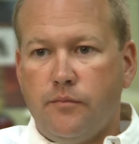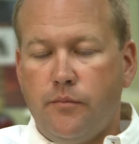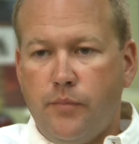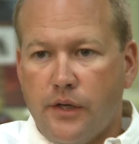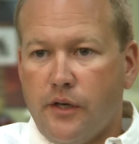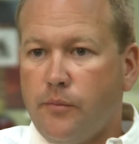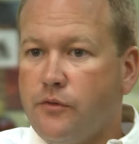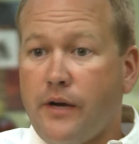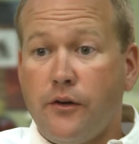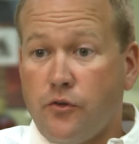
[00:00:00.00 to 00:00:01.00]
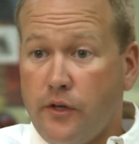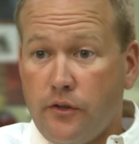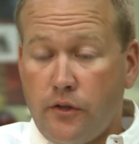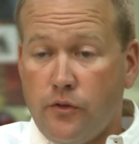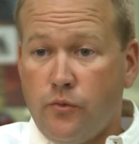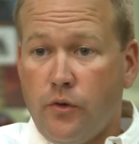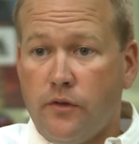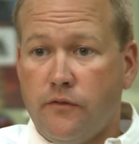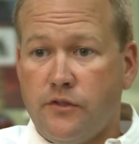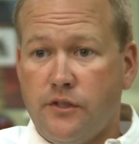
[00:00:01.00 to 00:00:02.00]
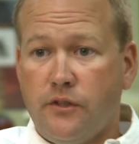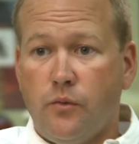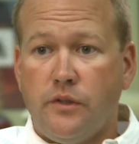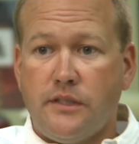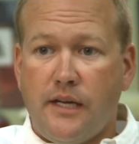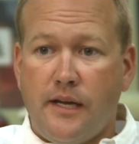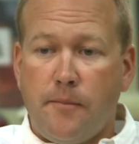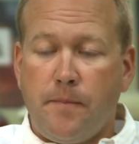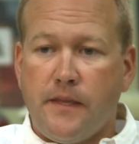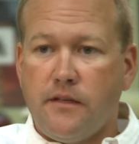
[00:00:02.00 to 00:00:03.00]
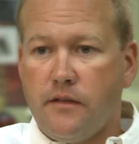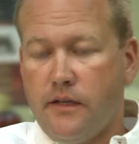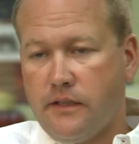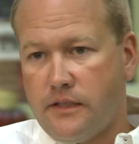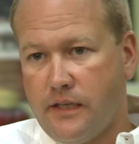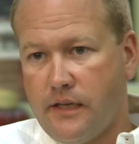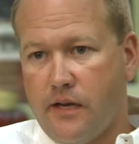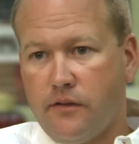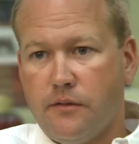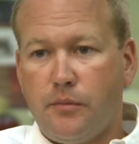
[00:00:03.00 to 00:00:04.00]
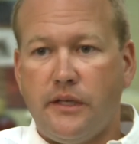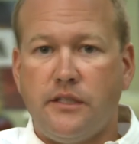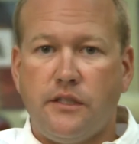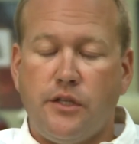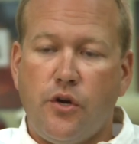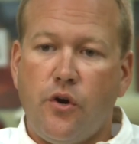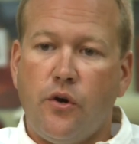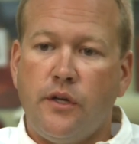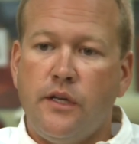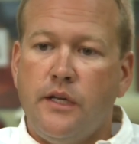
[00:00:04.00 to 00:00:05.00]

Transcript: pick up a tractor trailer load's worth of steel at one time and set it down in place in the yard,